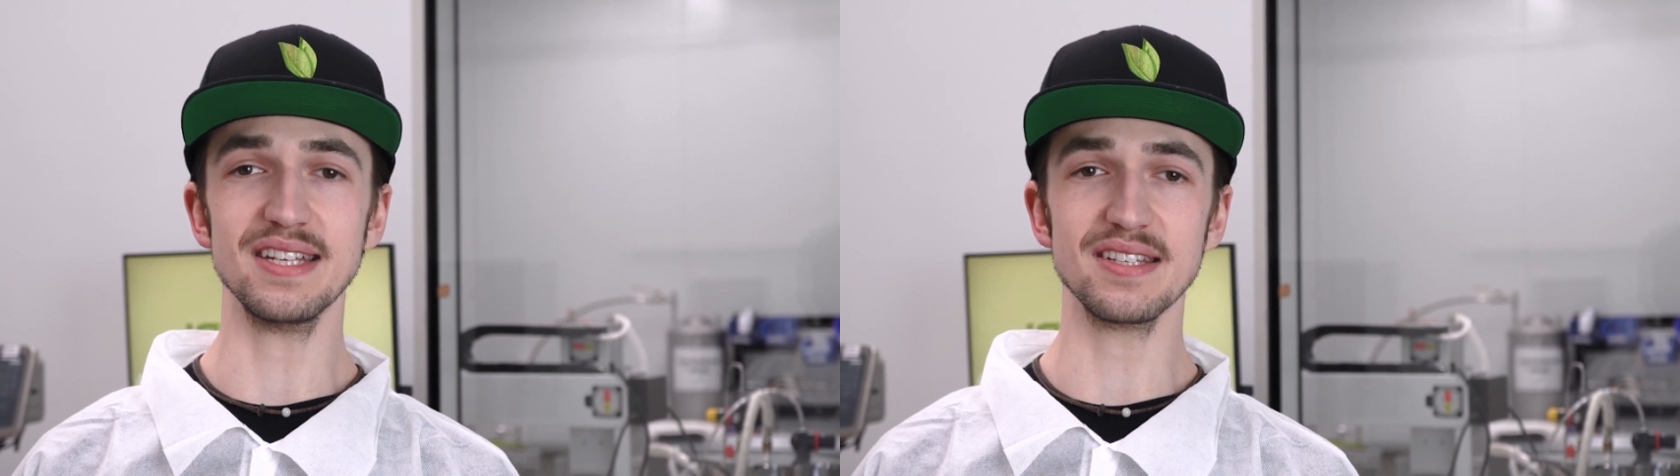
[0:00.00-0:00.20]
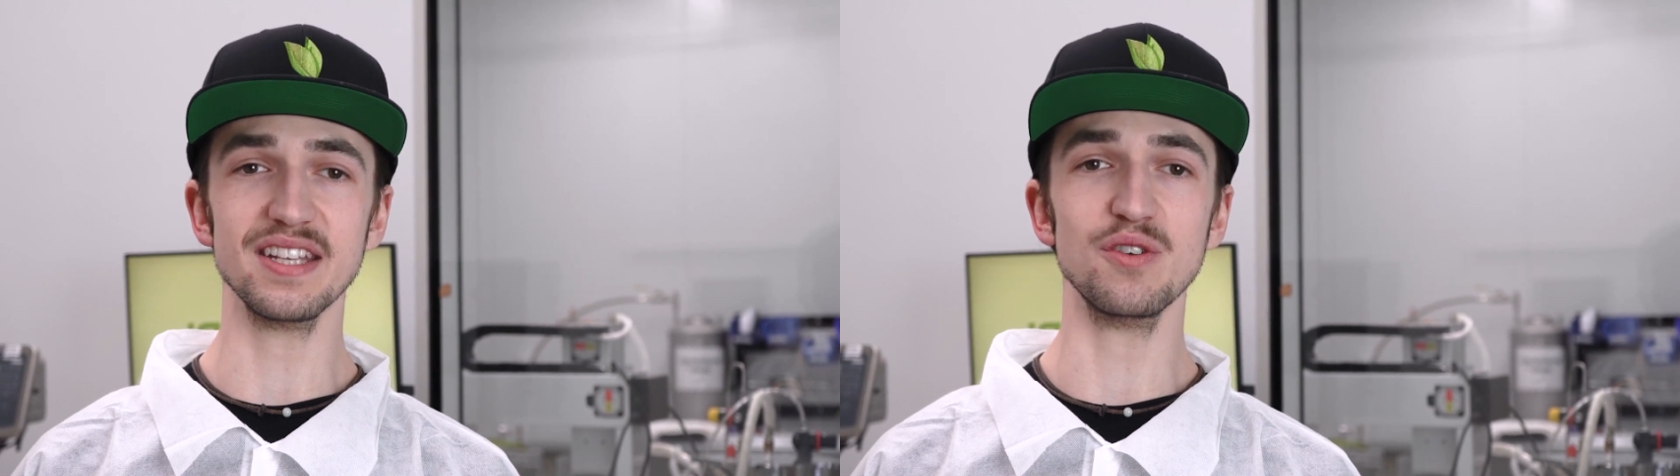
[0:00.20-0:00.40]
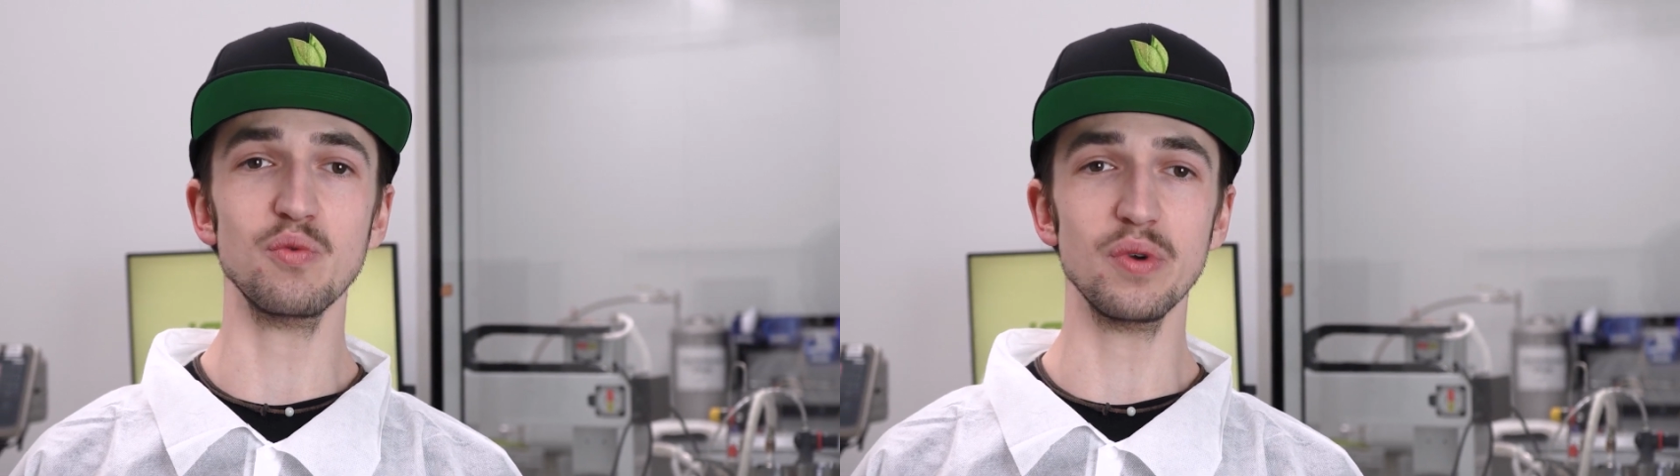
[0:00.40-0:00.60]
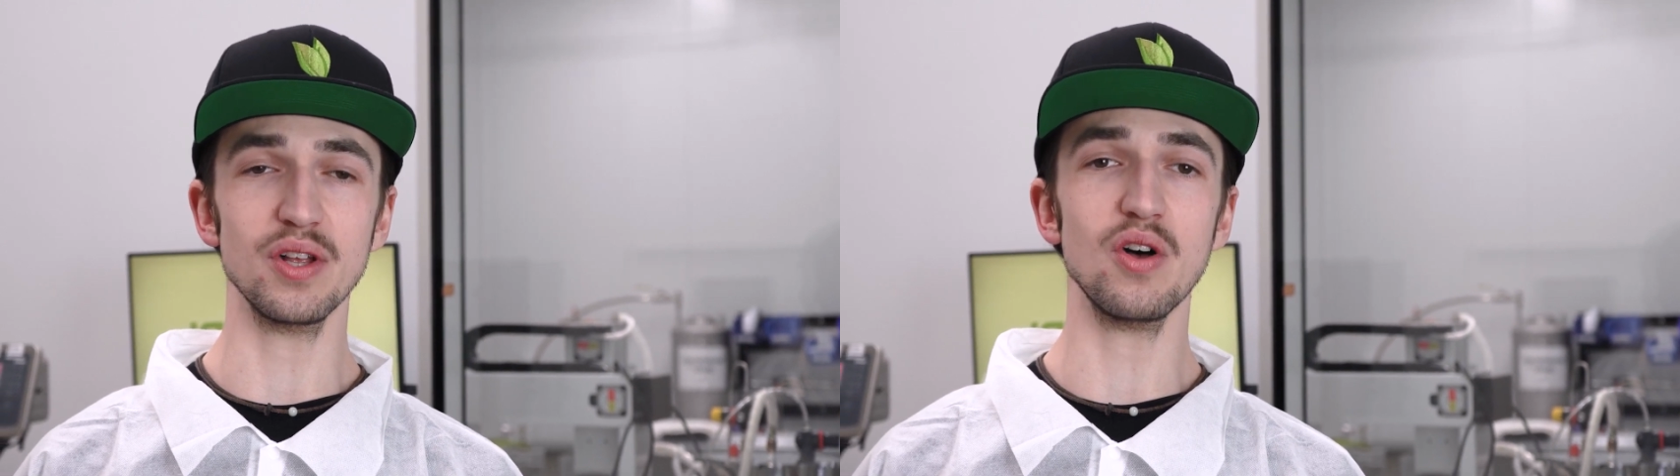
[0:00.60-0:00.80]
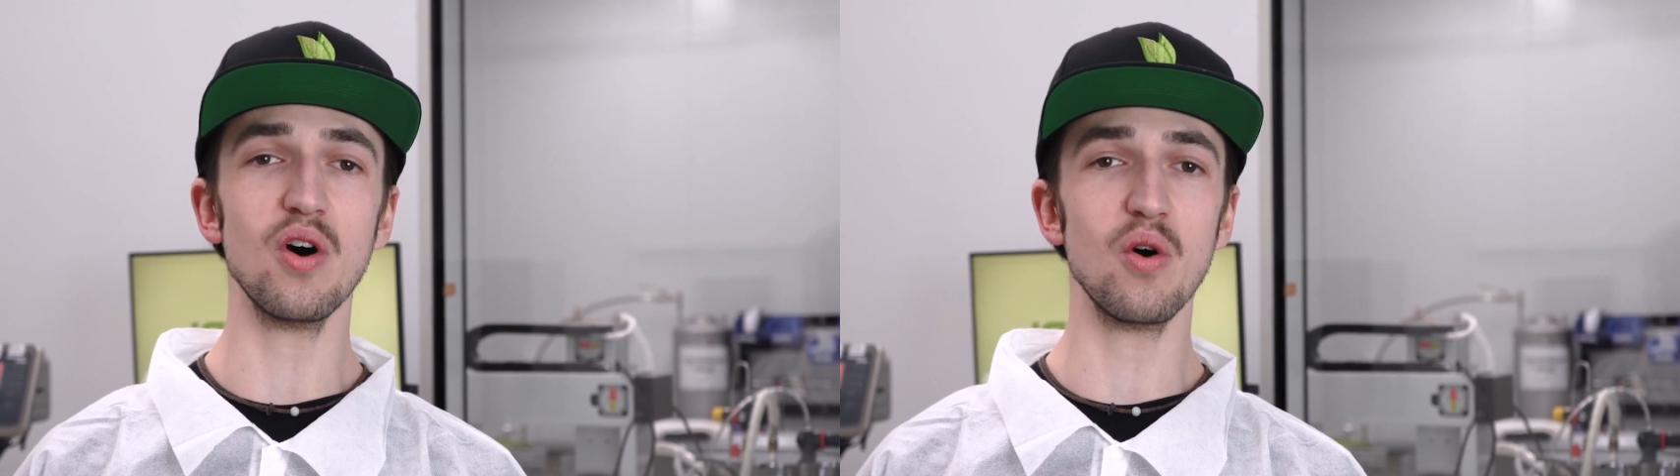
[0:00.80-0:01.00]
distillate
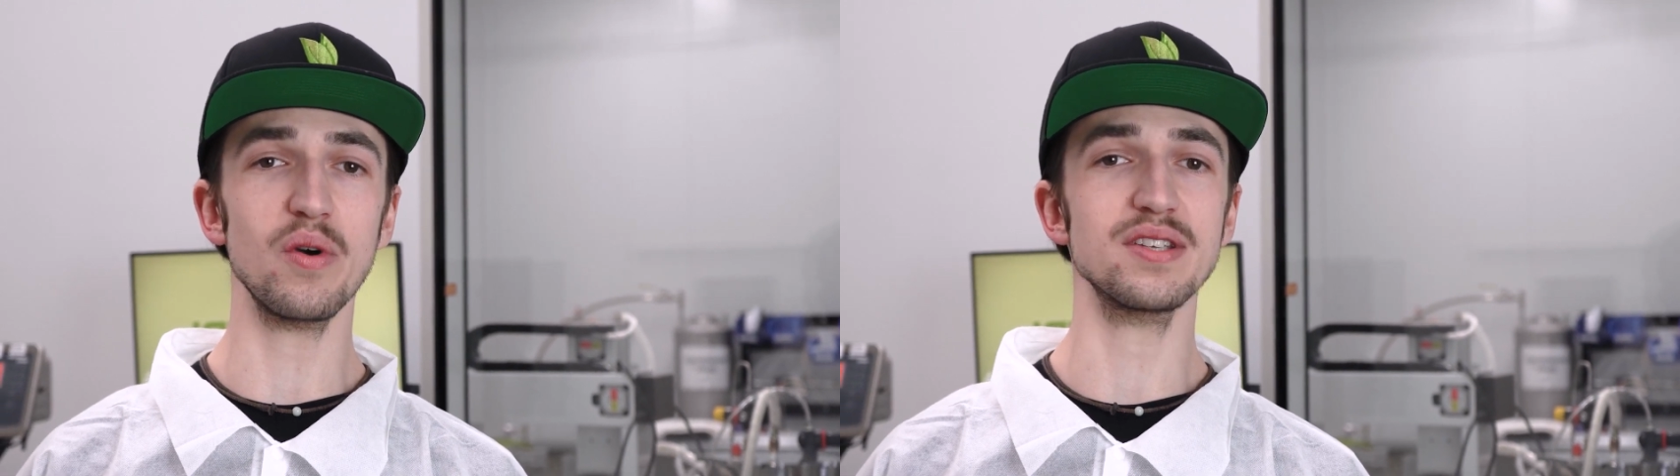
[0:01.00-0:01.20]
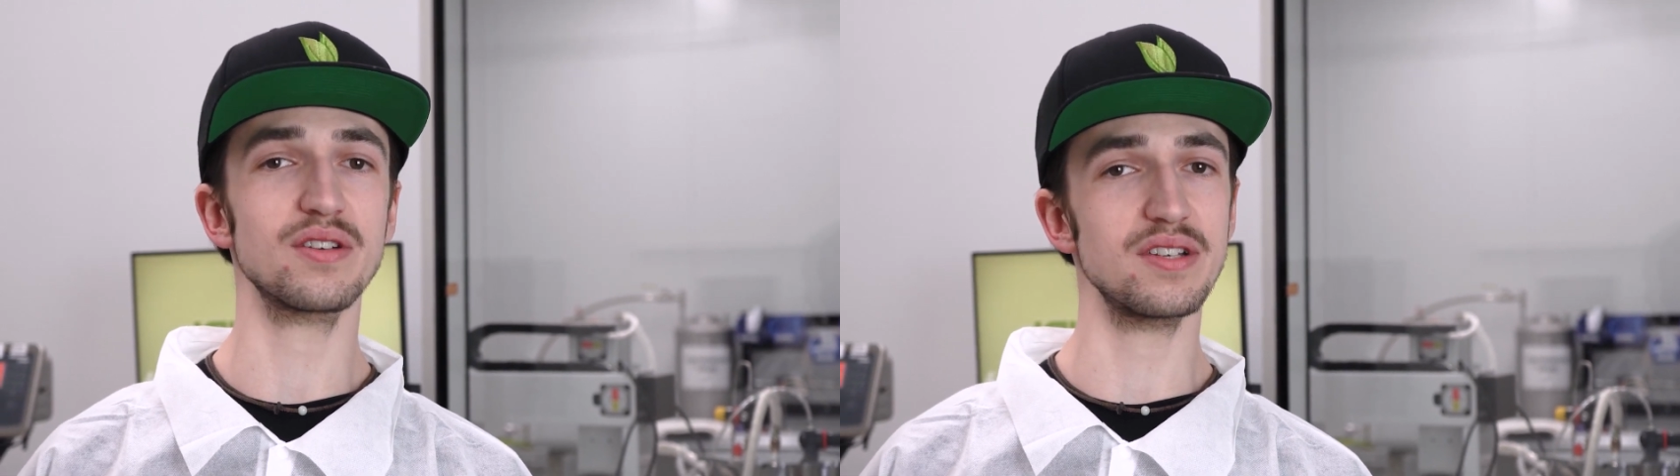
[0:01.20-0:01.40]
will always